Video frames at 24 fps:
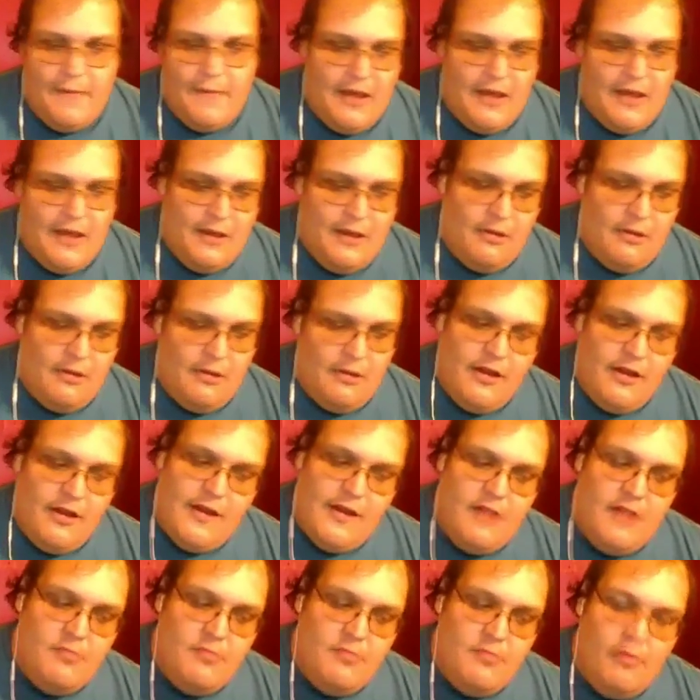I'm going to tell you
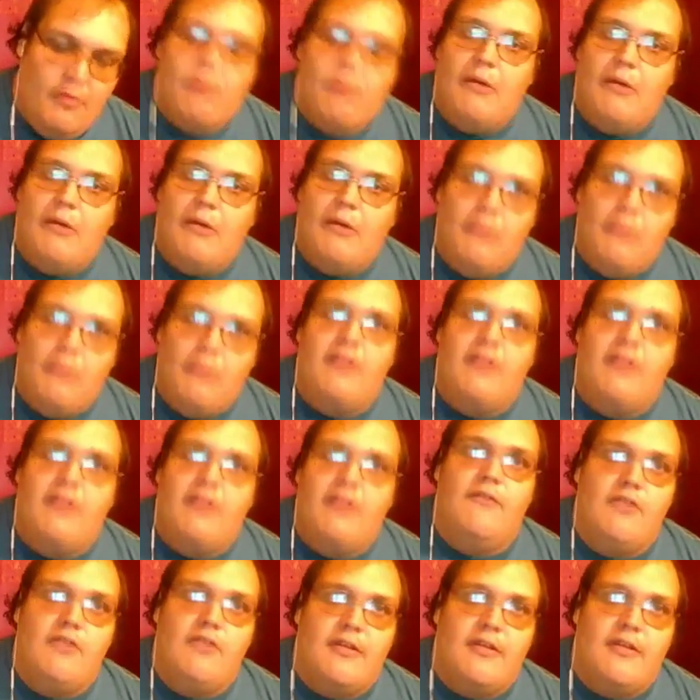more about my
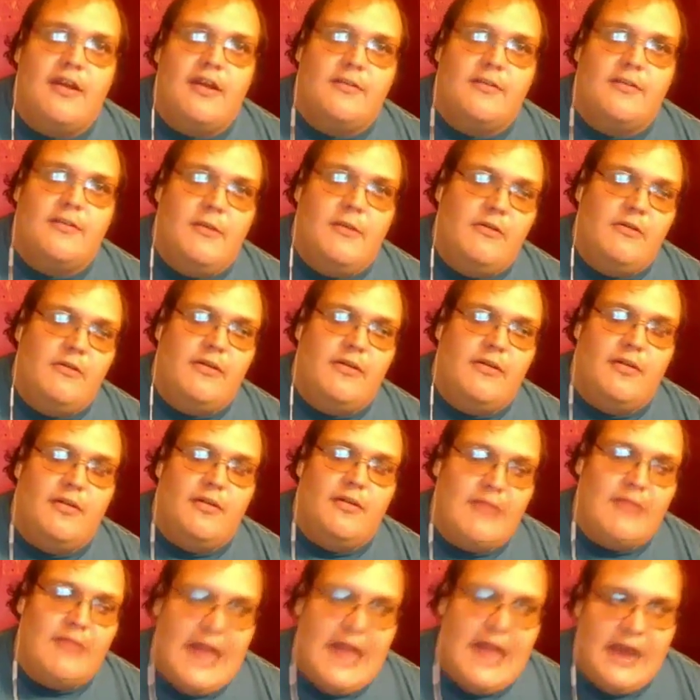university experience,
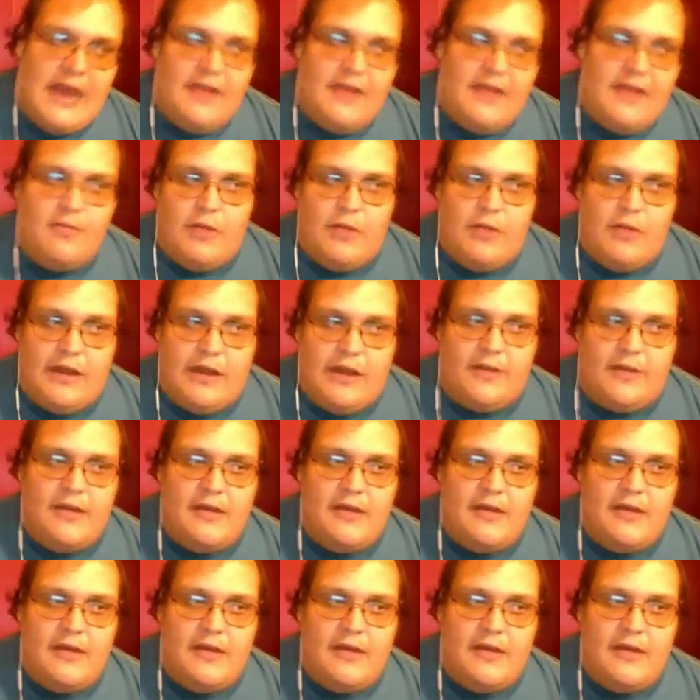days, weeks.